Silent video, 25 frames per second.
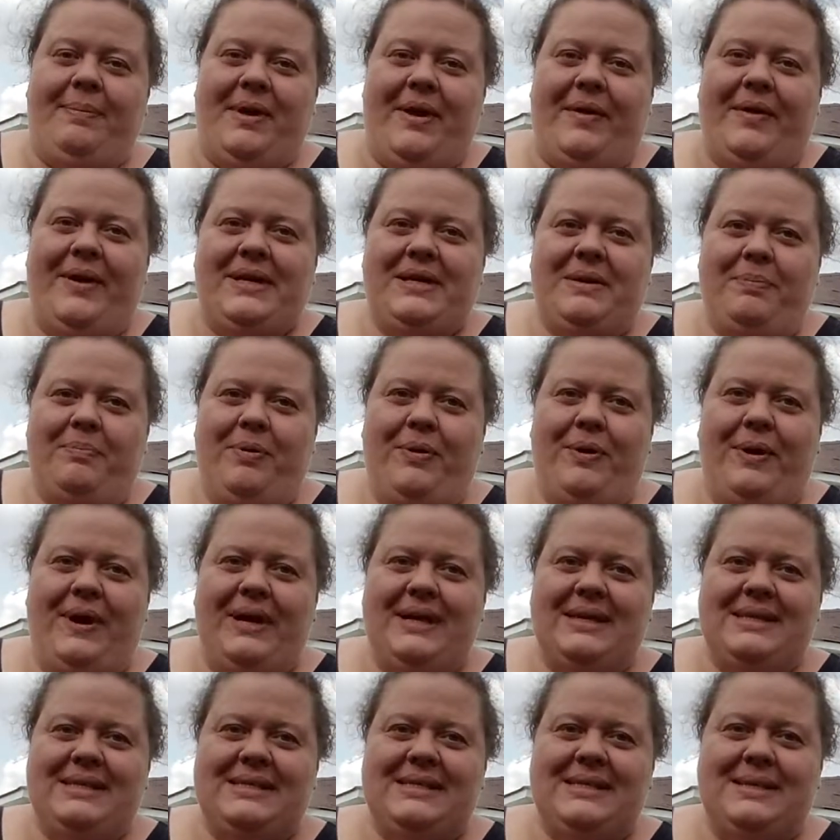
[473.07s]
going to
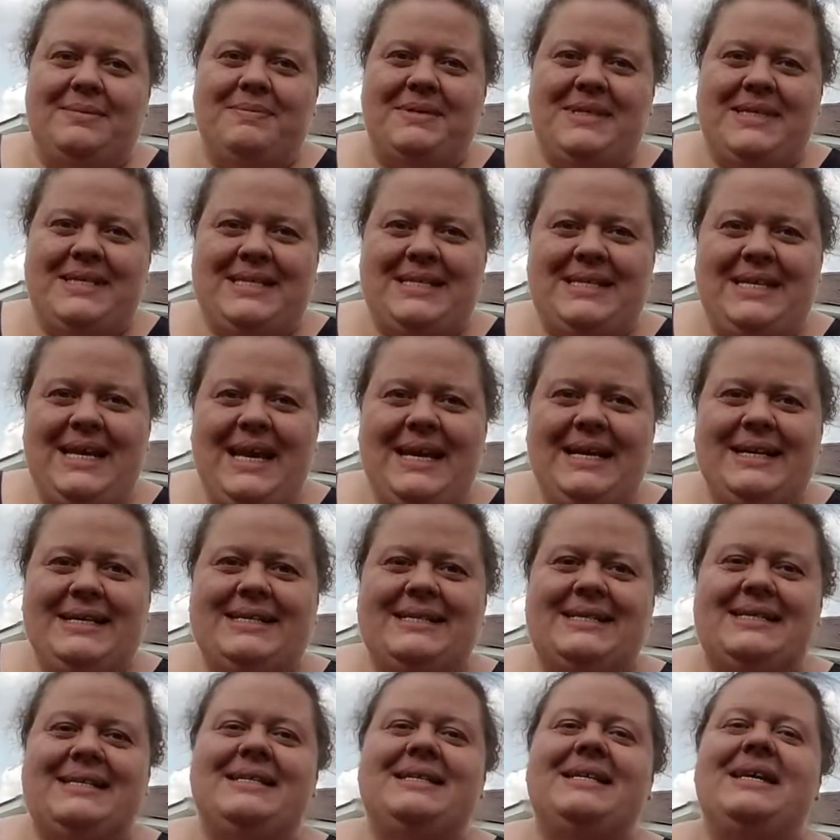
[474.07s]
put some
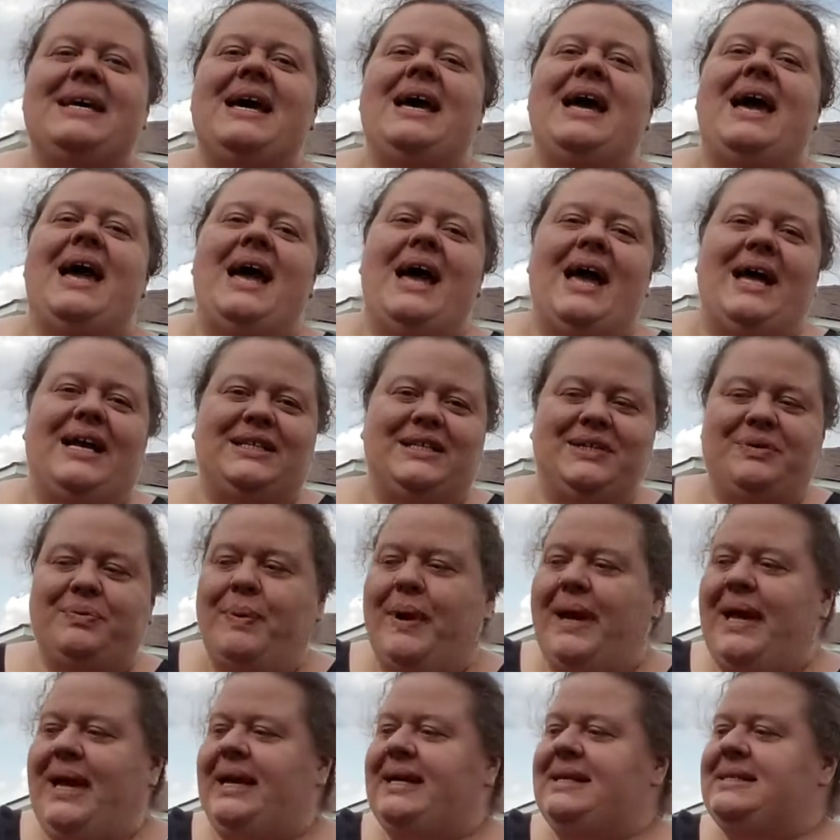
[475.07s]
sticks and
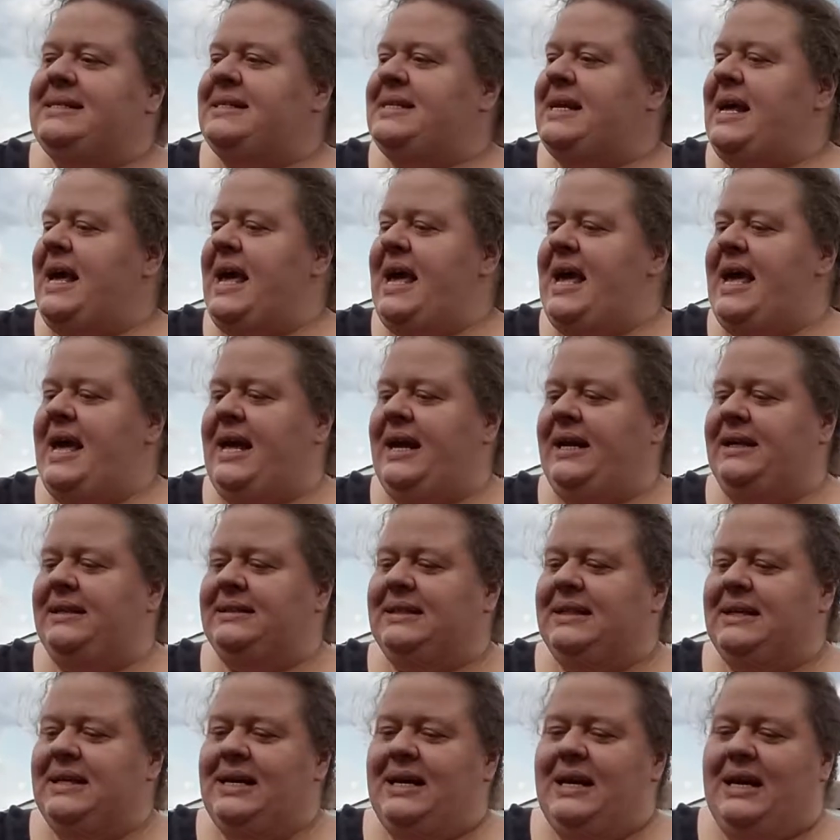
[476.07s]
twigs and